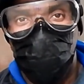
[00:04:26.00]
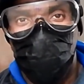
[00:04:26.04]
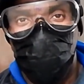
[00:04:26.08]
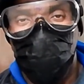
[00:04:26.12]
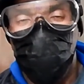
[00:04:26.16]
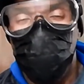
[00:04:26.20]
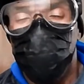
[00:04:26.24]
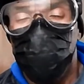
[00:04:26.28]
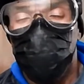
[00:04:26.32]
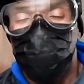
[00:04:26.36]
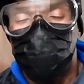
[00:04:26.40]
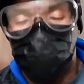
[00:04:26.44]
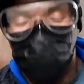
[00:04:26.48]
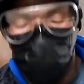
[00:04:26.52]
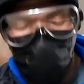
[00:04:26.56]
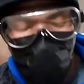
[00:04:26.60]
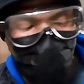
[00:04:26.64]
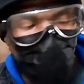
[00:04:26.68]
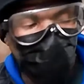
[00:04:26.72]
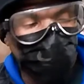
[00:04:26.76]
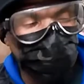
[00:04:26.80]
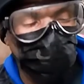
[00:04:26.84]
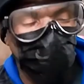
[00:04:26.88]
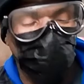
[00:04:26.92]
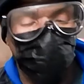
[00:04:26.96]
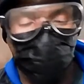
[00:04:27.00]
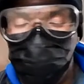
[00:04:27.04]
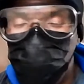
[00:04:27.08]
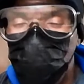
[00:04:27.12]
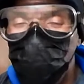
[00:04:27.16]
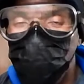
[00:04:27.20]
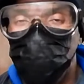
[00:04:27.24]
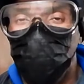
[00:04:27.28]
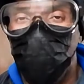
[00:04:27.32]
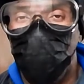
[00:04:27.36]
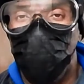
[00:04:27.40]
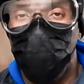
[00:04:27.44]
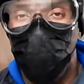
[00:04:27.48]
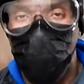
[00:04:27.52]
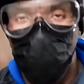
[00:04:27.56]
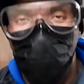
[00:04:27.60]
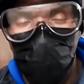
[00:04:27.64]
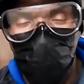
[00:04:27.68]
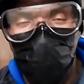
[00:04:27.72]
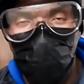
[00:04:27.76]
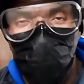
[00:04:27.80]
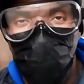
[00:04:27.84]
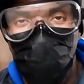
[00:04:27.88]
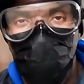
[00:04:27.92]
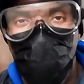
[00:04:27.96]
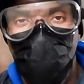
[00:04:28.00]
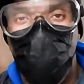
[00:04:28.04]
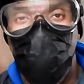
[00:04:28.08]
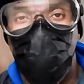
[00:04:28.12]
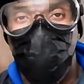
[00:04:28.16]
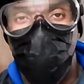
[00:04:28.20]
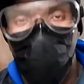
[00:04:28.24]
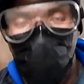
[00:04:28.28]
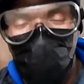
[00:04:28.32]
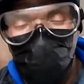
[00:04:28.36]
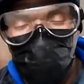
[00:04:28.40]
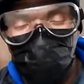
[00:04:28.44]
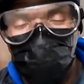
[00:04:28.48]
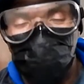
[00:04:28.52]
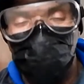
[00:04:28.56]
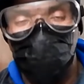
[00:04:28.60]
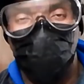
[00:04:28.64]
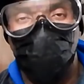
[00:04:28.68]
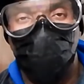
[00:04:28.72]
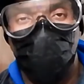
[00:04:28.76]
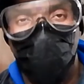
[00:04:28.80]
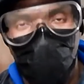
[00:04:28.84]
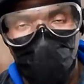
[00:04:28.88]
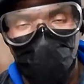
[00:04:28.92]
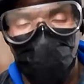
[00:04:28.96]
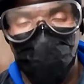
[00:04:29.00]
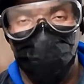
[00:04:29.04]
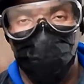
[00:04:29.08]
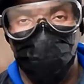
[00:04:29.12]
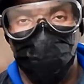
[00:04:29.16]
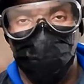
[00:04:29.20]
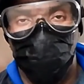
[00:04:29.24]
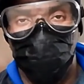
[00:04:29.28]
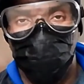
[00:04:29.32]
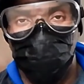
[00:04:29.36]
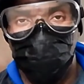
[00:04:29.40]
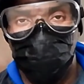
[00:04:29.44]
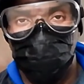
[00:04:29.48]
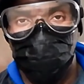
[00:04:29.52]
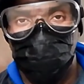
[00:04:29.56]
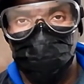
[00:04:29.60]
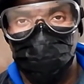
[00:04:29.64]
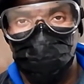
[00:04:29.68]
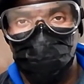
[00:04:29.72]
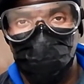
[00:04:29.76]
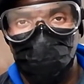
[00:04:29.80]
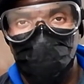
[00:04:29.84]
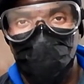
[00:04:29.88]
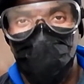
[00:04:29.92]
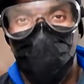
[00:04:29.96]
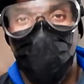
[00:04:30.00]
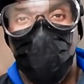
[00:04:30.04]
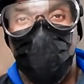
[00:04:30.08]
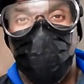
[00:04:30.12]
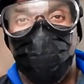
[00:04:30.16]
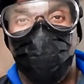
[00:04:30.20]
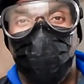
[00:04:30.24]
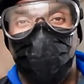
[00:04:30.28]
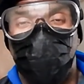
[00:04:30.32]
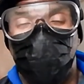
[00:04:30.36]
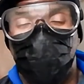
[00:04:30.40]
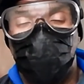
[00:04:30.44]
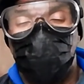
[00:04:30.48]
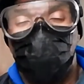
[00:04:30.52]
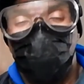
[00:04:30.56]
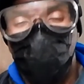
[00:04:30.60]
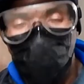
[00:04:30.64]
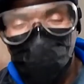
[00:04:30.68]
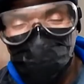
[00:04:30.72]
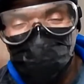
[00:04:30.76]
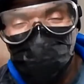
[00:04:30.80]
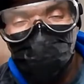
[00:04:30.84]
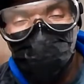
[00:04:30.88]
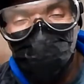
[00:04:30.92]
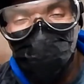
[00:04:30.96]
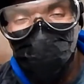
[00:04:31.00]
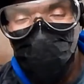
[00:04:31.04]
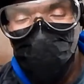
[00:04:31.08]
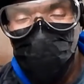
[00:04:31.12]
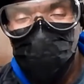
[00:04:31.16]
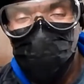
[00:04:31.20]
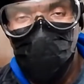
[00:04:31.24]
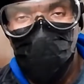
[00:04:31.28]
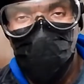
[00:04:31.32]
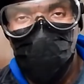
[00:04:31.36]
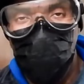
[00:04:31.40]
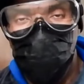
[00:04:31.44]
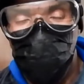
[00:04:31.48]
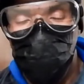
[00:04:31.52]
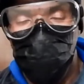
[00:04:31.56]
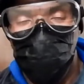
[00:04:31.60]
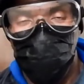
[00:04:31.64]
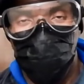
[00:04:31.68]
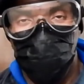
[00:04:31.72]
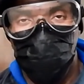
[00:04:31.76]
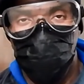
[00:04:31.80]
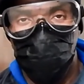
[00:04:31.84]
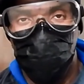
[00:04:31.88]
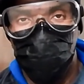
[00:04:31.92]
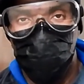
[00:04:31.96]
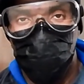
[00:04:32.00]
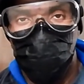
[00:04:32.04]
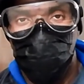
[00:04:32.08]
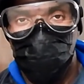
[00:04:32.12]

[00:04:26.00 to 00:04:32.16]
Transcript: It is time to put the world on martial law for 21 days.